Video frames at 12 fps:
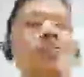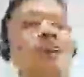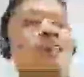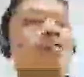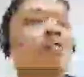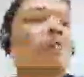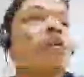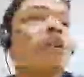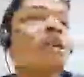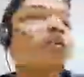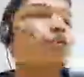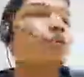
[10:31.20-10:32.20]
that,
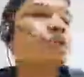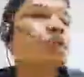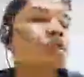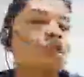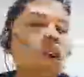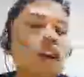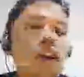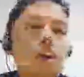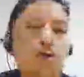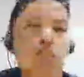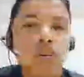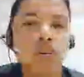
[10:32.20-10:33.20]
slowly we start
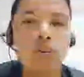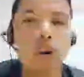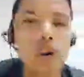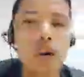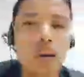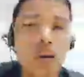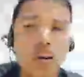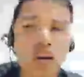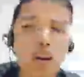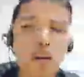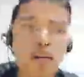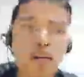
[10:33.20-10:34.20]
our jungle walk.
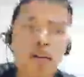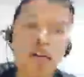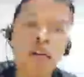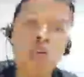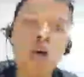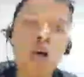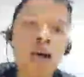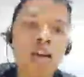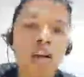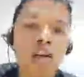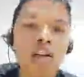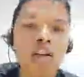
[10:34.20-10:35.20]
Like a jungle walk,
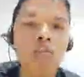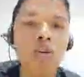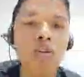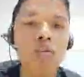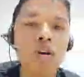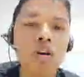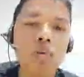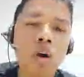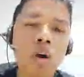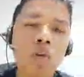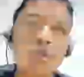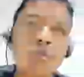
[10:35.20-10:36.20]
I already told you, jungle
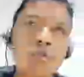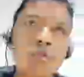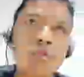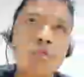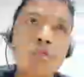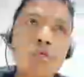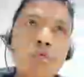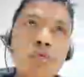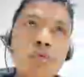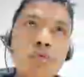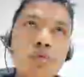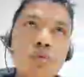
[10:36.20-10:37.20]
walk will be
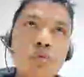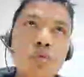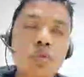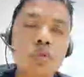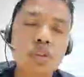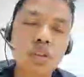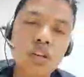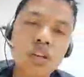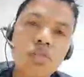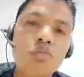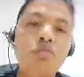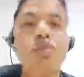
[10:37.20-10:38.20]
3
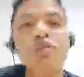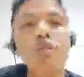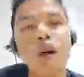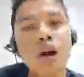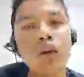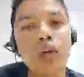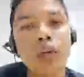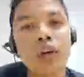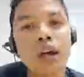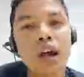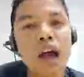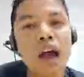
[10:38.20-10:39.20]
to 4 hours,
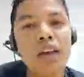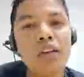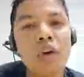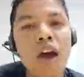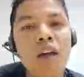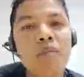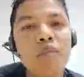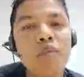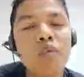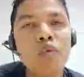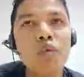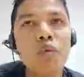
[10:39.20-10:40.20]
and you have
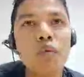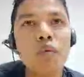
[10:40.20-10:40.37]
to